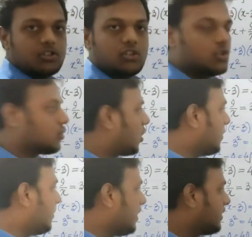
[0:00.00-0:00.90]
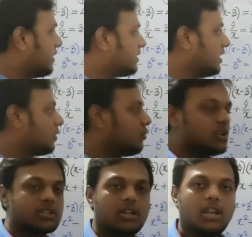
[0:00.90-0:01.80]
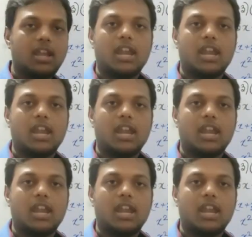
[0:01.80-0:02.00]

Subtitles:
so to convert this equation